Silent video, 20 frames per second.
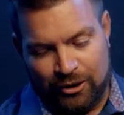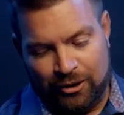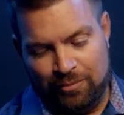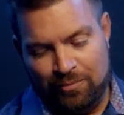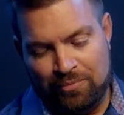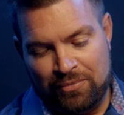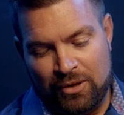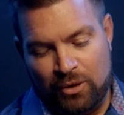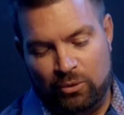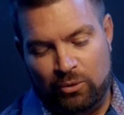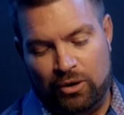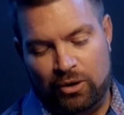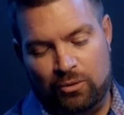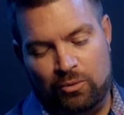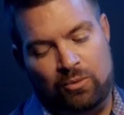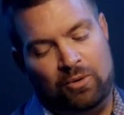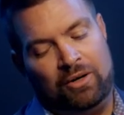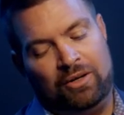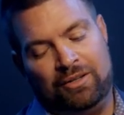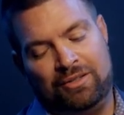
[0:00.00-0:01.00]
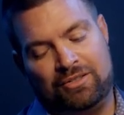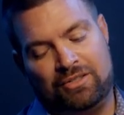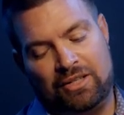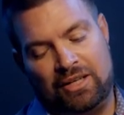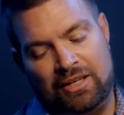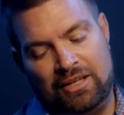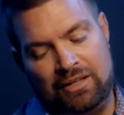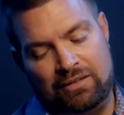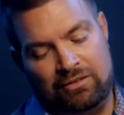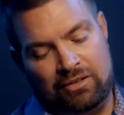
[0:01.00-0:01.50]
her what it was
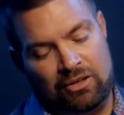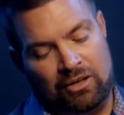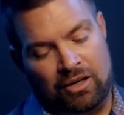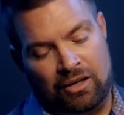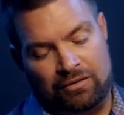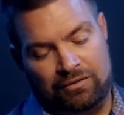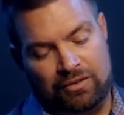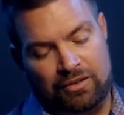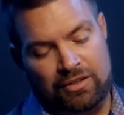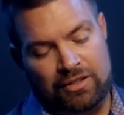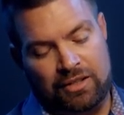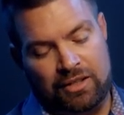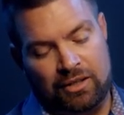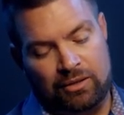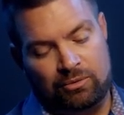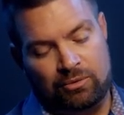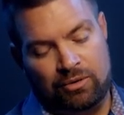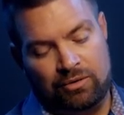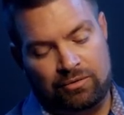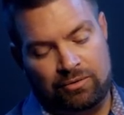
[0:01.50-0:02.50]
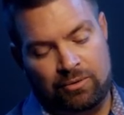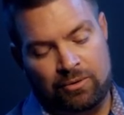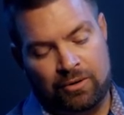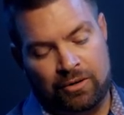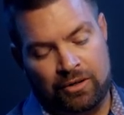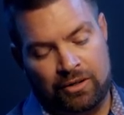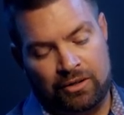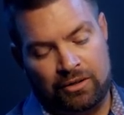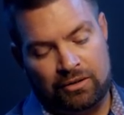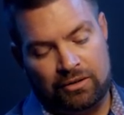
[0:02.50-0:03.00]
and even offered to get one for
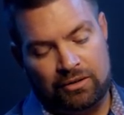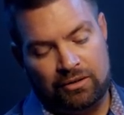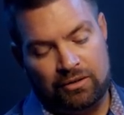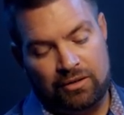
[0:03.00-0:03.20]
her.